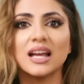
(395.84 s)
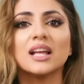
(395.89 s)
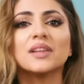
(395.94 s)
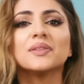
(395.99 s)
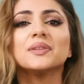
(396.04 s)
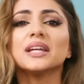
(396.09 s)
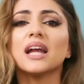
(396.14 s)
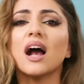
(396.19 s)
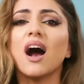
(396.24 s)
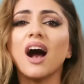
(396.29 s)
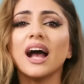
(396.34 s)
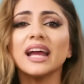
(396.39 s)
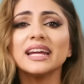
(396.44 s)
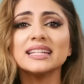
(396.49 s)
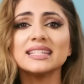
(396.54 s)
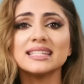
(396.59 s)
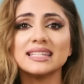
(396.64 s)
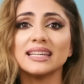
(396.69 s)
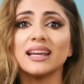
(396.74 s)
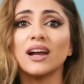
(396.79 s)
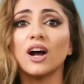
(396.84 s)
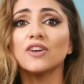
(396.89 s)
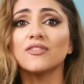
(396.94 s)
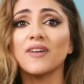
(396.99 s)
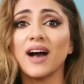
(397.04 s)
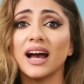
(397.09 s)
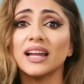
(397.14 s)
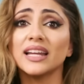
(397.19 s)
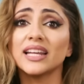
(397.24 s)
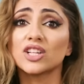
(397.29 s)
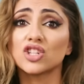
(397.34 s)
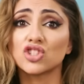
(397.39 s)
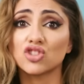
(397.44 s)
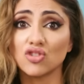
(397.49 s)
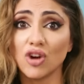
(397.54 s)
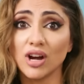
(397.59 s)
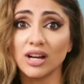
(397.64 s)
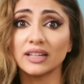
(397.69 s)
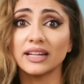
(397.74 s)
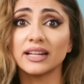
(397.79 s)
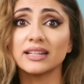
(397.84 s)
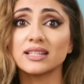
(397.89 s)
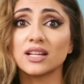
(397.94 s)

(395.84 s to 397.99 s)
The idea of Alex struggling